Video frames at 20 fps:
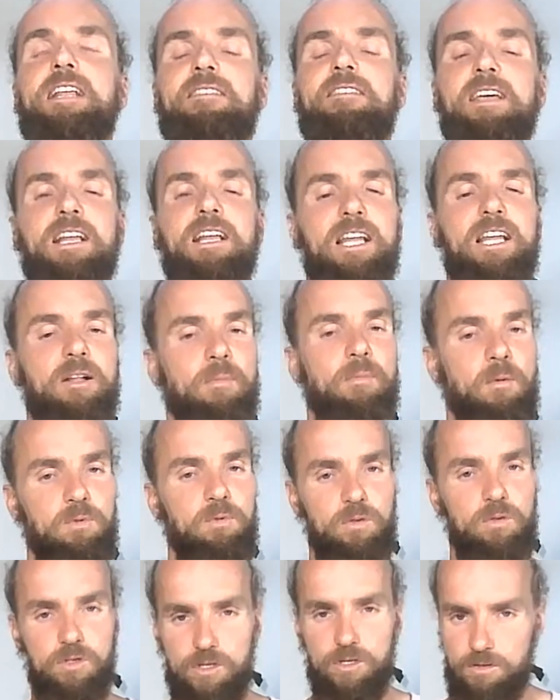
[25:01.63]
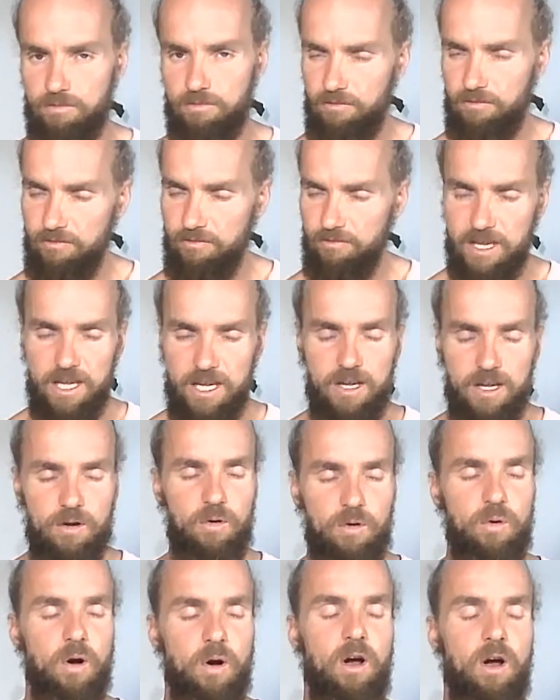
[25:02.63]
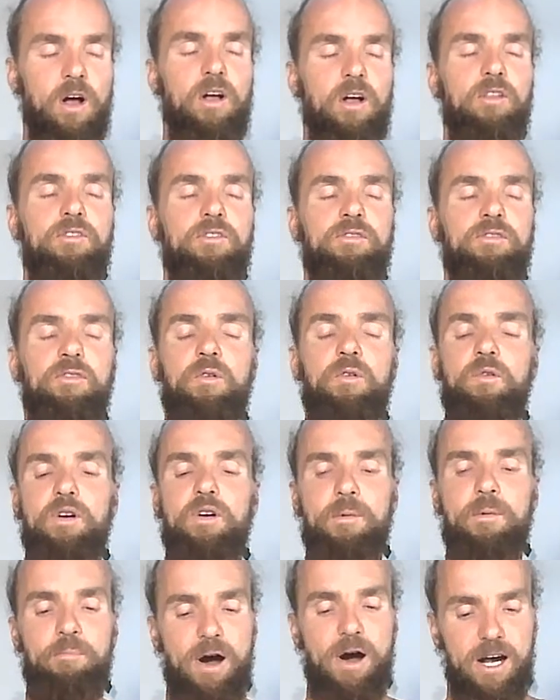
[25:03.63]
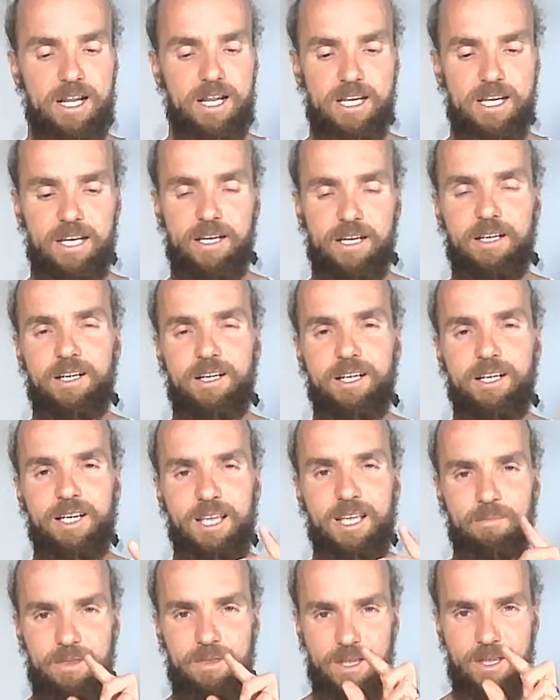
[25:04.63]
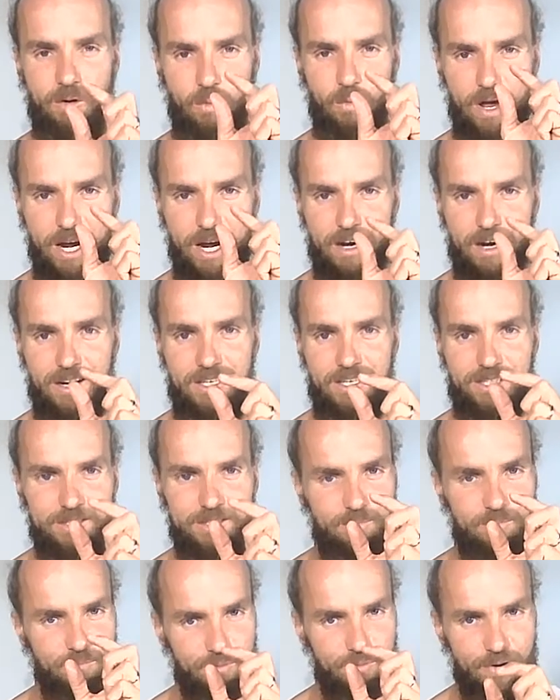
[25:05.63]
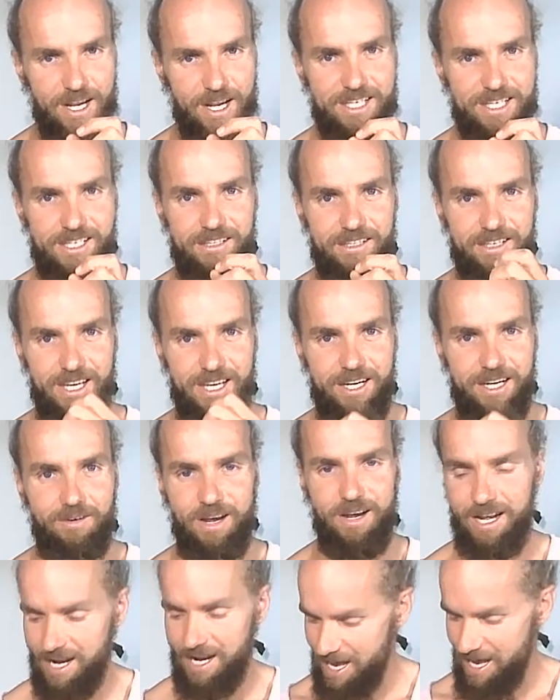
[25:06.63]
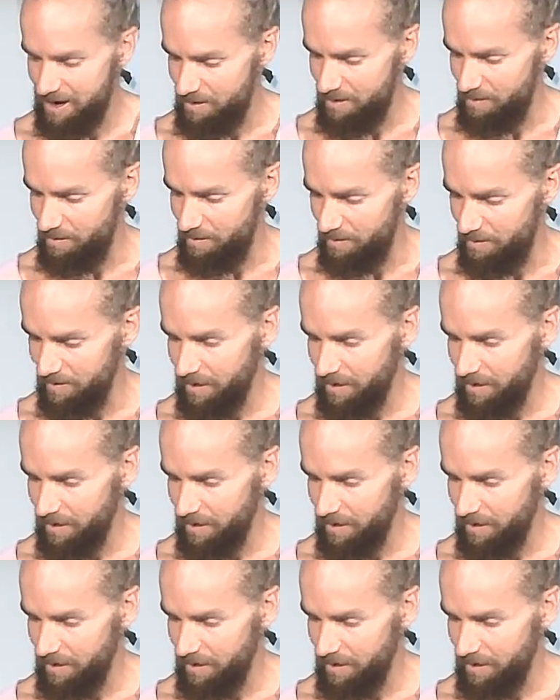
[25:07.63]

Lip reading: Take a little moment to just feel through the body. Keep the awareness present here and now.